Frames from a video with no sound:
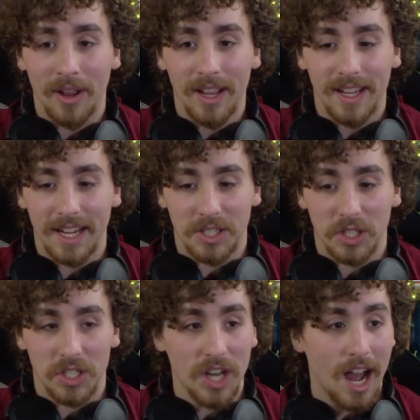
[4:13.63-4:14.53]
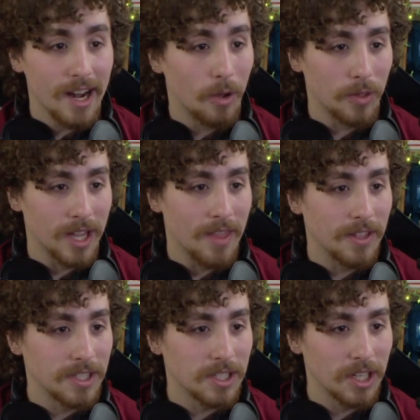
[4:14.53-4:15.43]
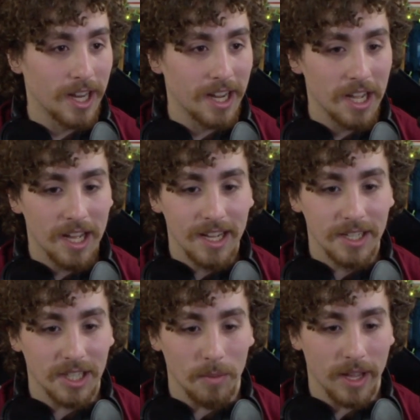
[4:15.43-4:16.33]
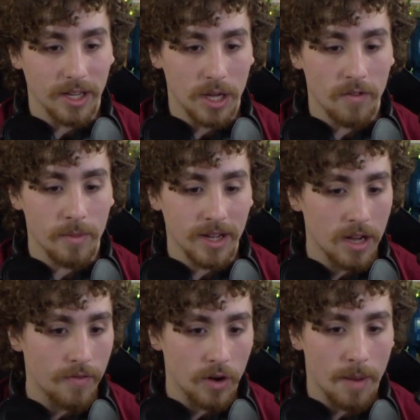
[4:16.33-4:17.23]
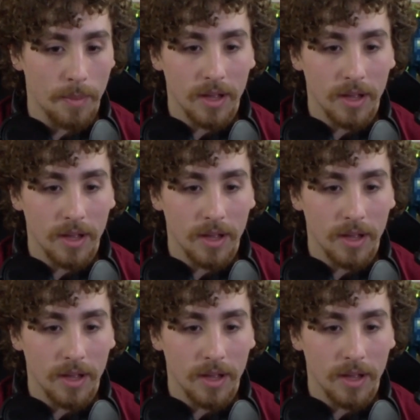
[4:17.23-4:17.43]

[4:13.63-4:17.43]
It's just not healthy. And this isn't like some like government cover up.